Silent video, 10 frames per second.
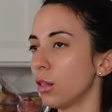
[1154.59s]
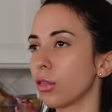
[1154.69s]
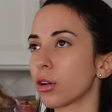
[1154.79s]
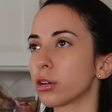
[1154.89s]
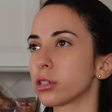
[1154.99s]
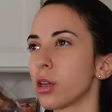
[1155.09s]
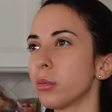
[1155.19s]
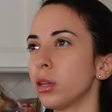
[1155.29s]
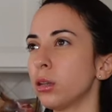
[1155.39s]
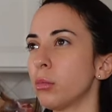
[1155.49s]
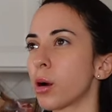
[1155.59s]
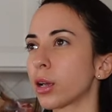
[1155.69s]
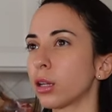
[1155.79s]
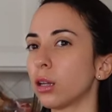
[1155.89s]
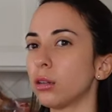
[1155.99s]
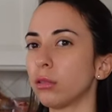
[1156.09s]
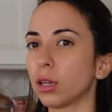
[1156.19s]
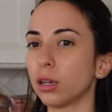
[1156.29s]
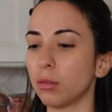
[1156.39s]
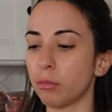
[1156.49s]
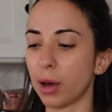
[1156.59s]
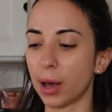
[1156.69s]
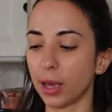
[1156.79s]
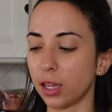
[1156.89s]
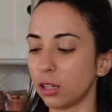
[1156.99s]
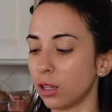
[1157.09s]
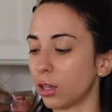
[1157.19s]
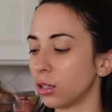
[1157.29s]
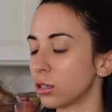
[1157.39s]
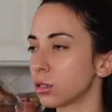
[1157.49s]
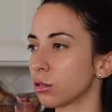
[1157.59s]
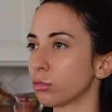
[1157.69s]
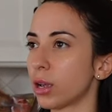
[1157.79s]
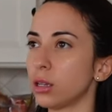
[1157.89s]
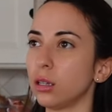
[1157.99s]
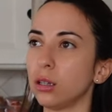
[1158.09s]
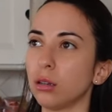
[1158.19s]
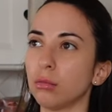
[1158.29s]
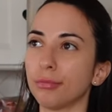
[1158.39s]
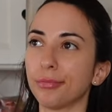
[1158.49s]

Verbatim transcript: There are some in the market that you can buy that it's already